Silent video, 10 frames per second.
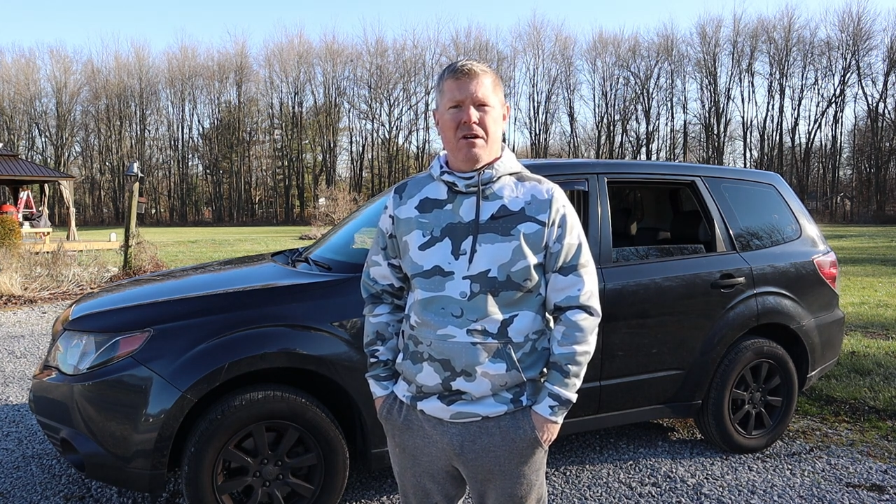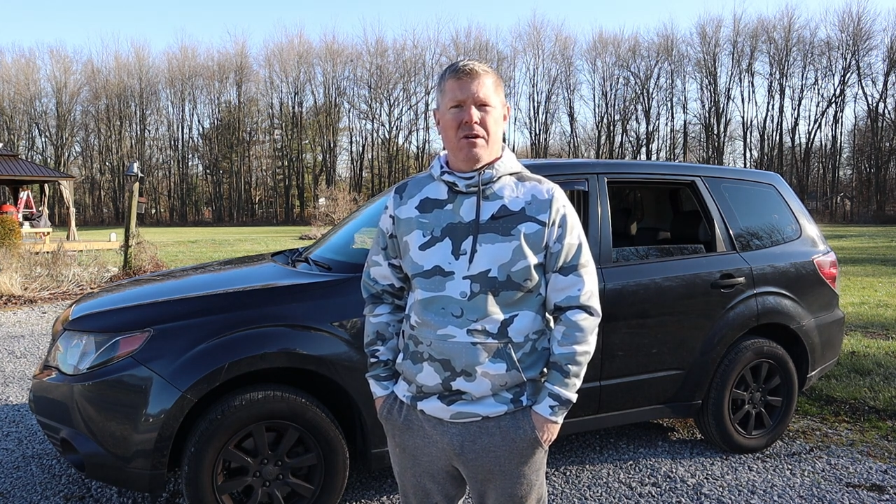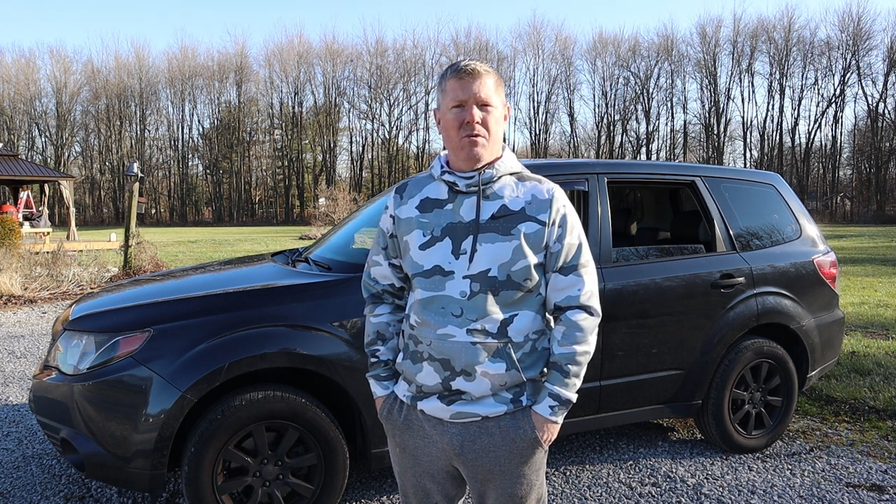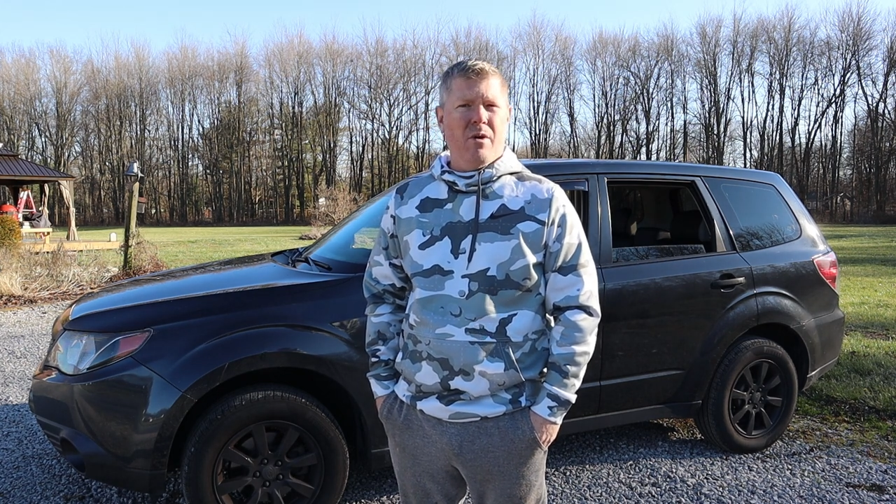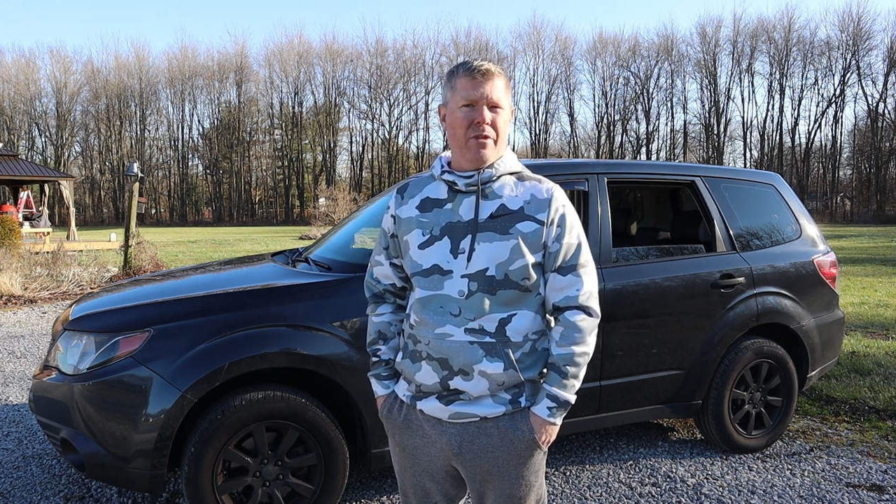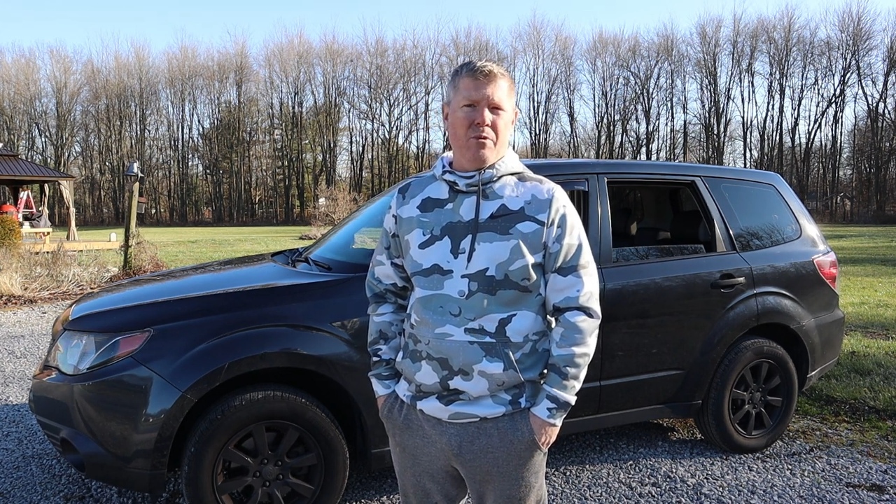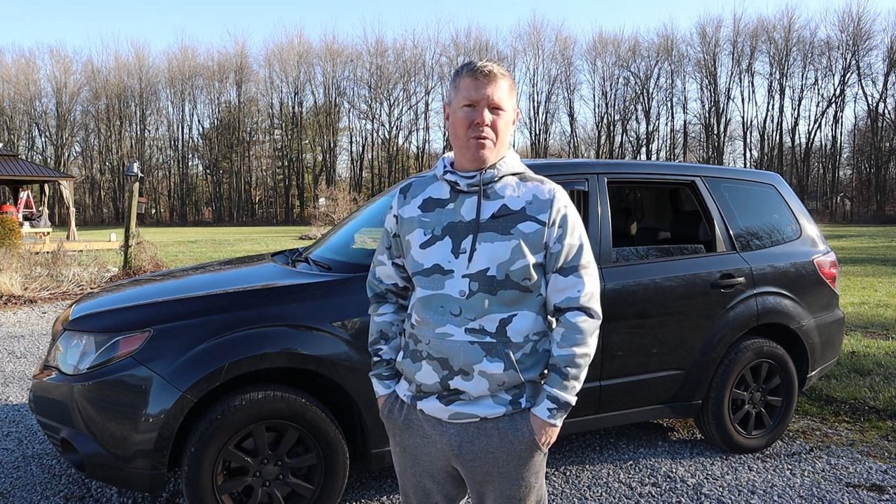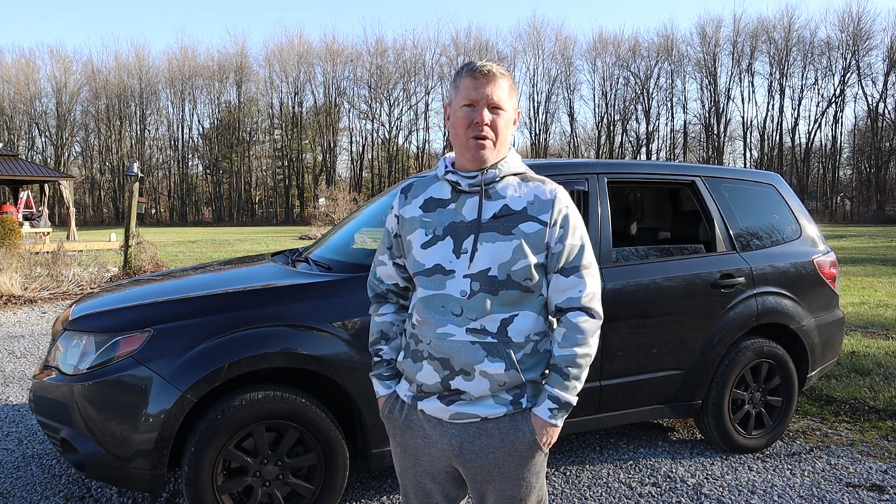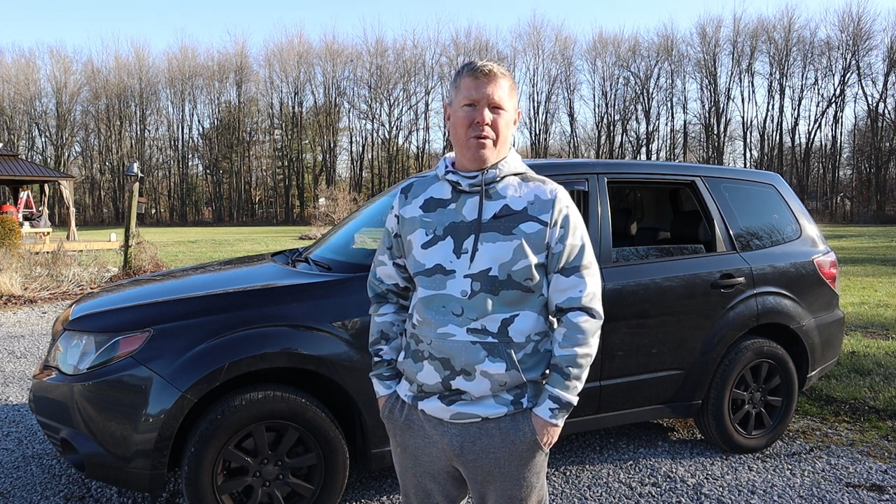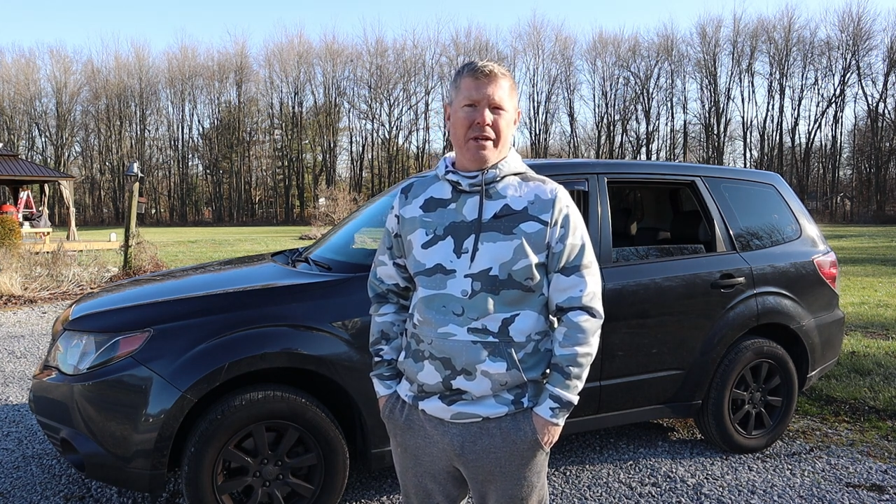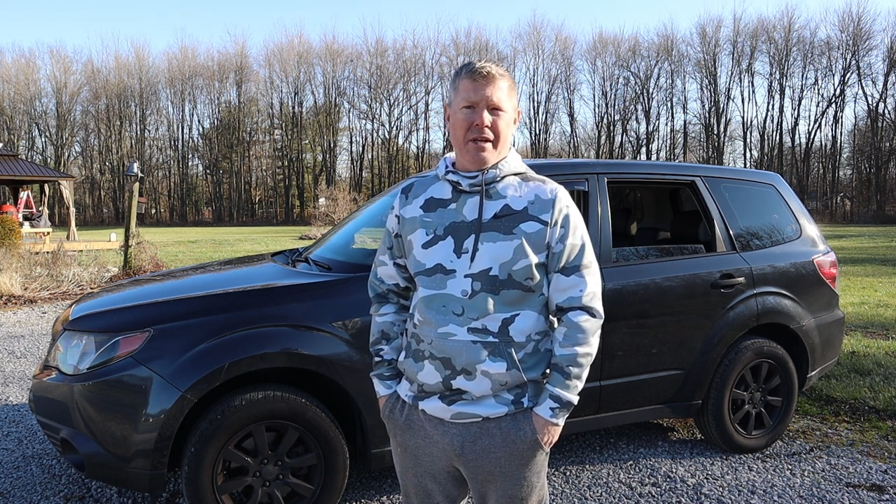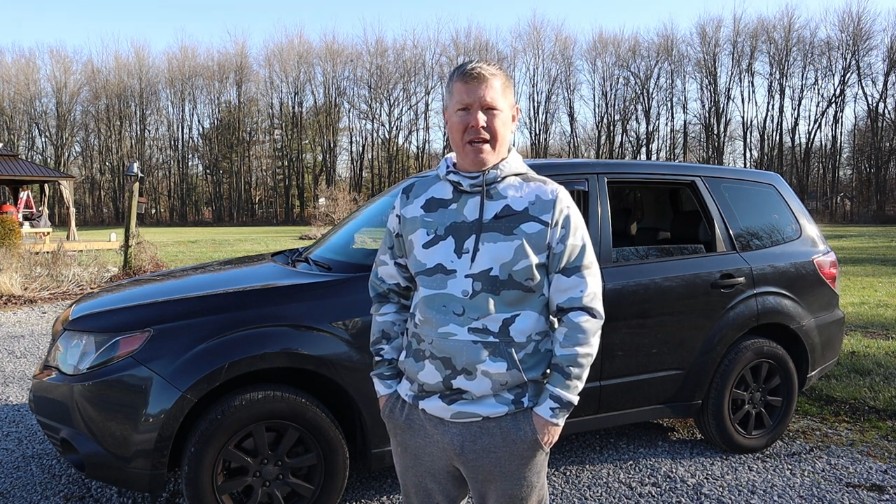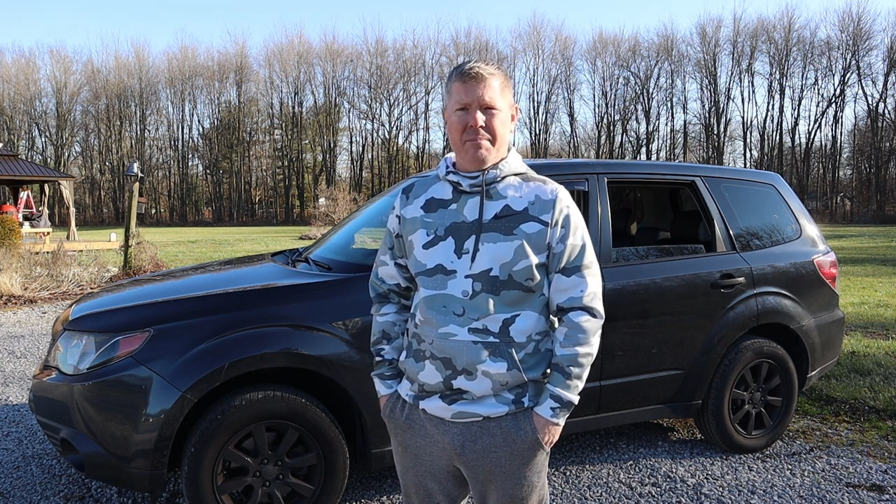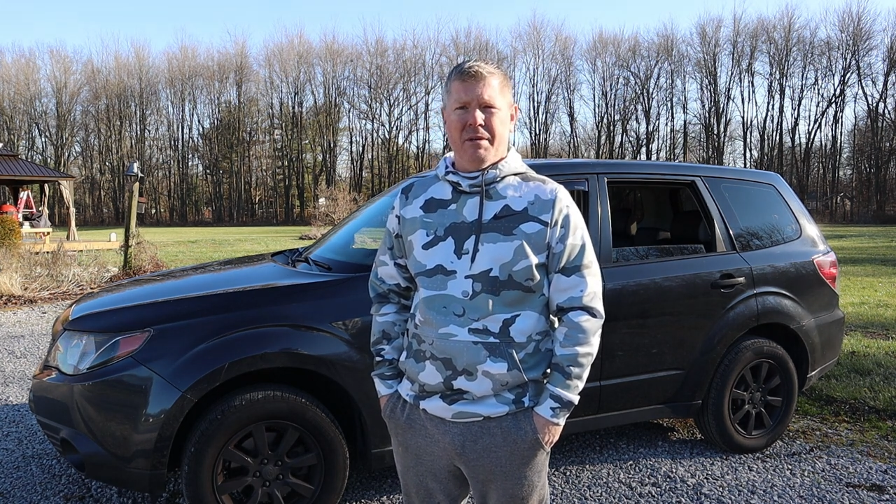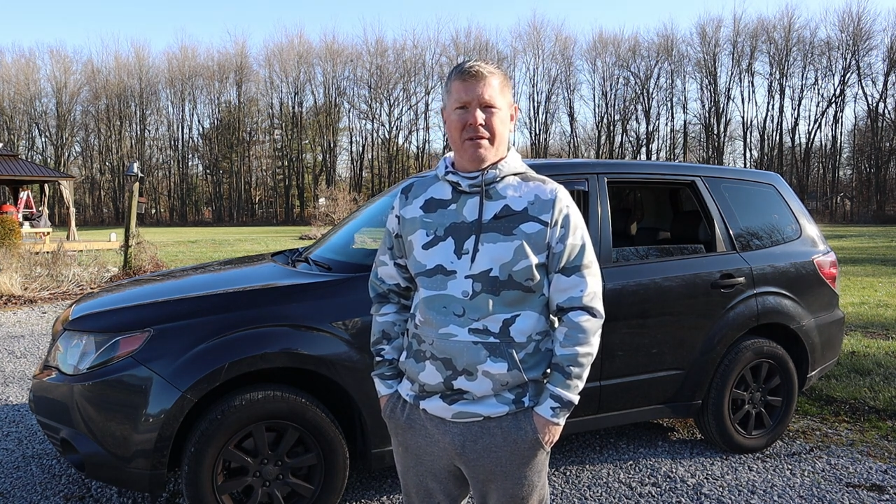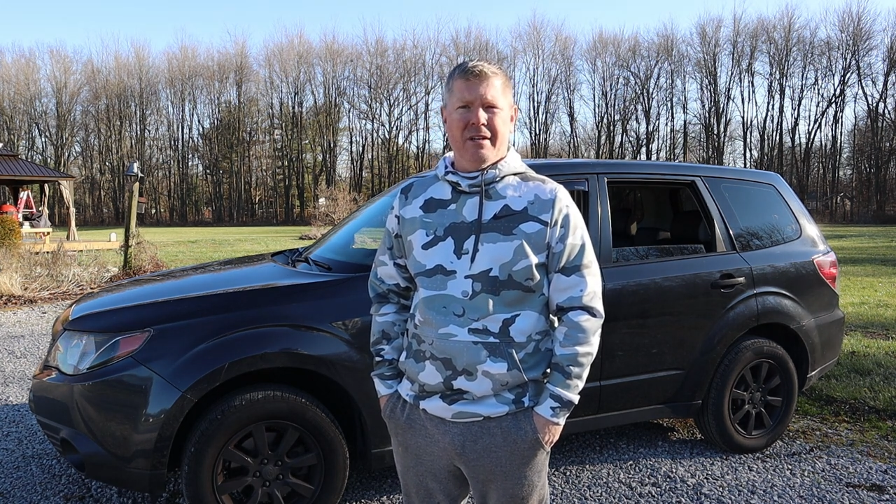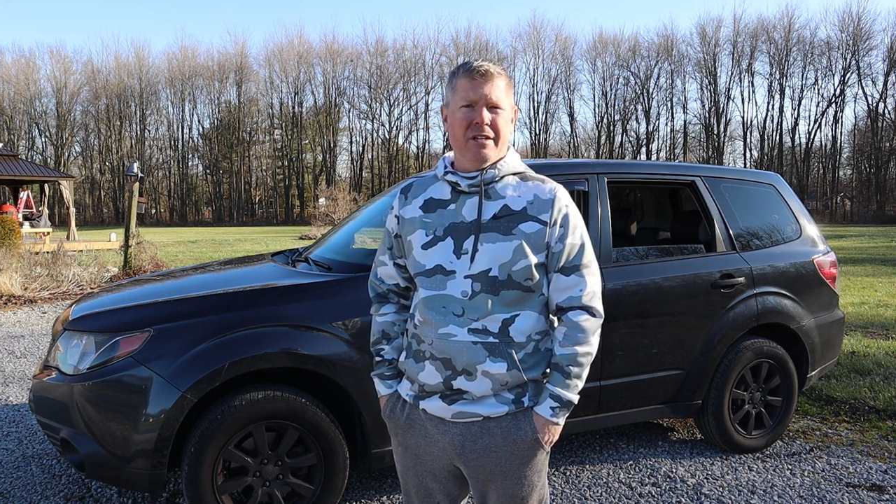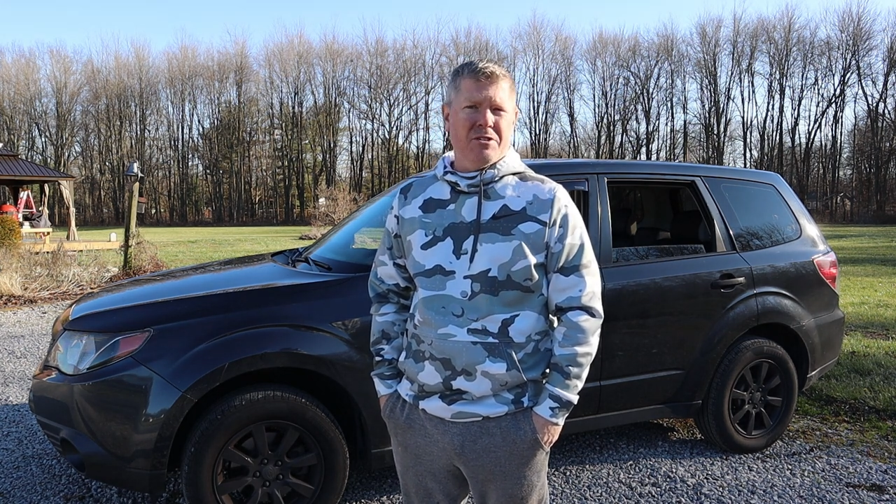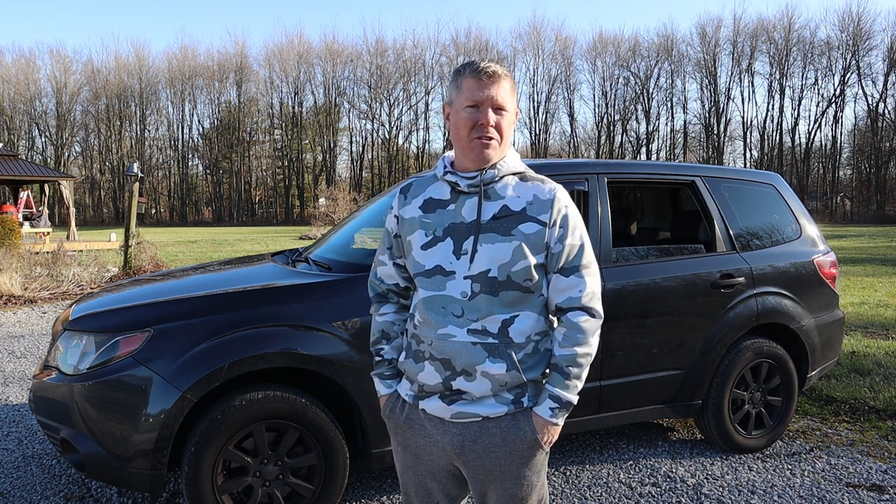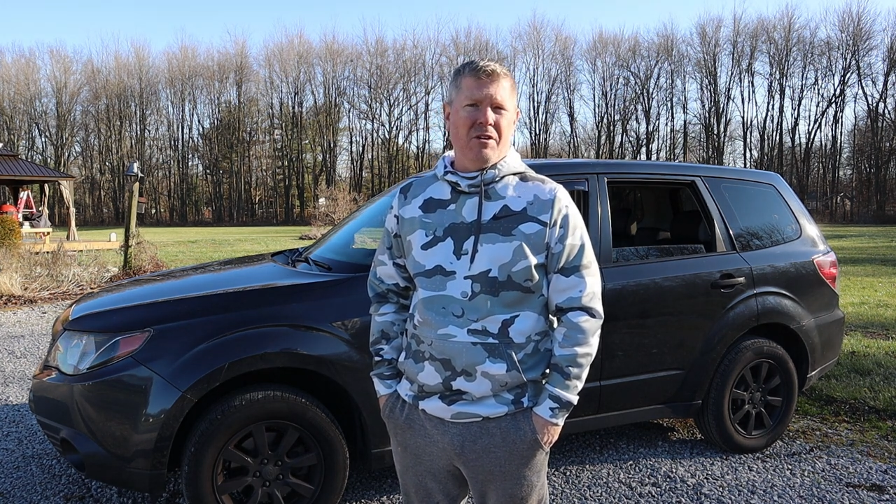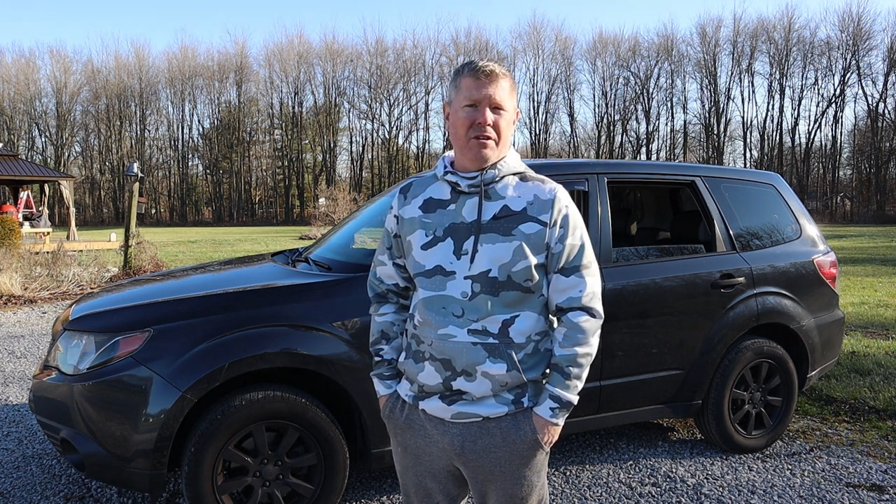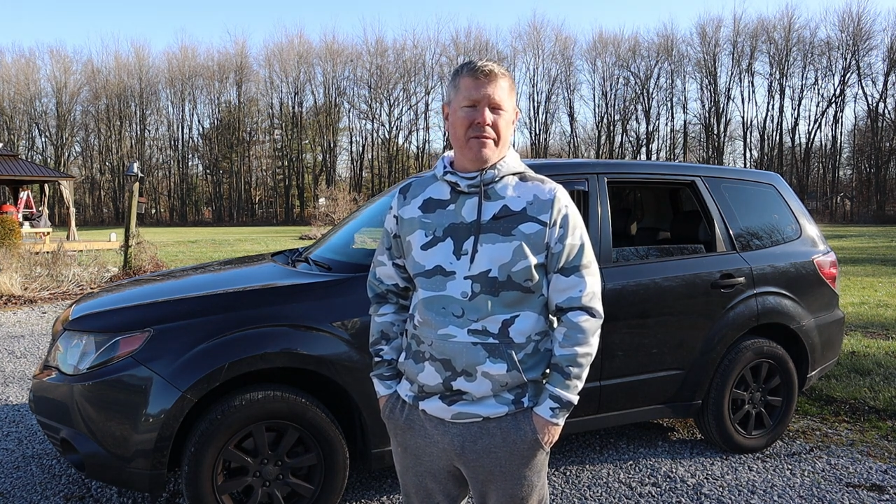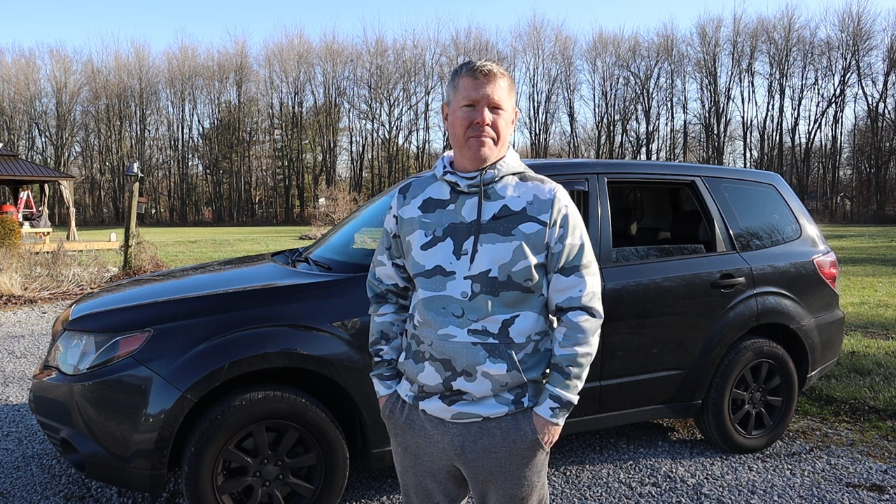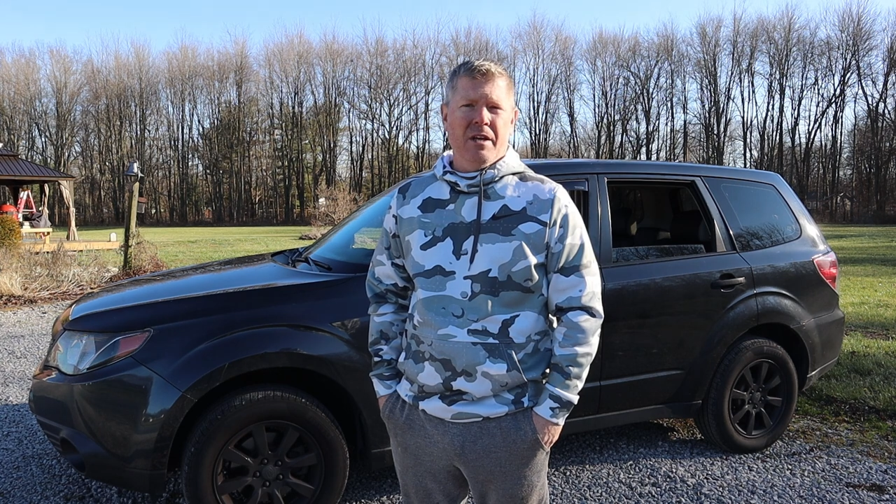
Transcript: on whether we're going to keep it installed.